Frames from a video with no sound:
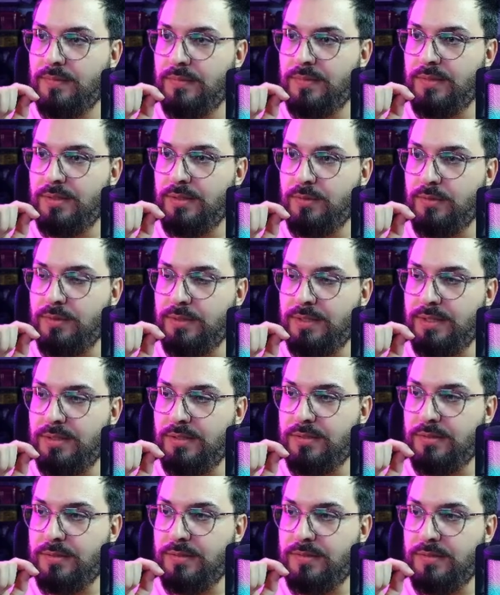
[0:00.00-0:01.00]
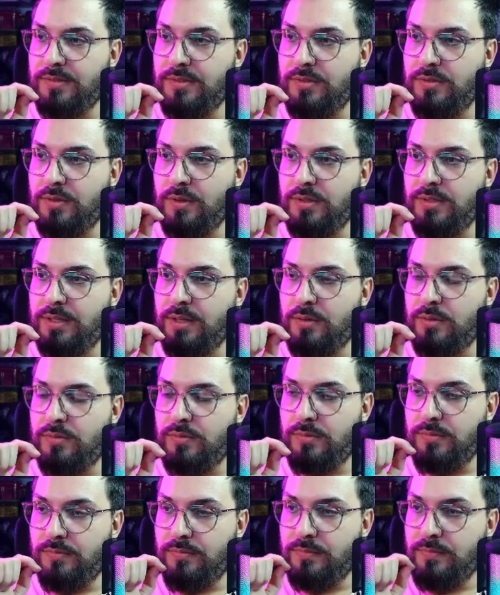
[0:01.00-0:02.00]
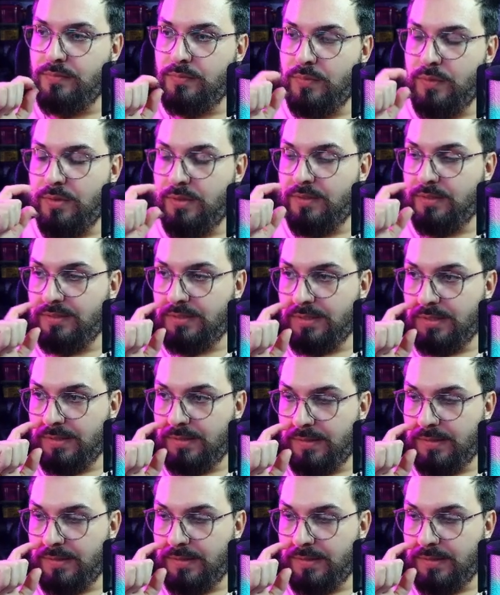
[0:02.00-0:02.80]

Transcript: Then we need to log out. Okay.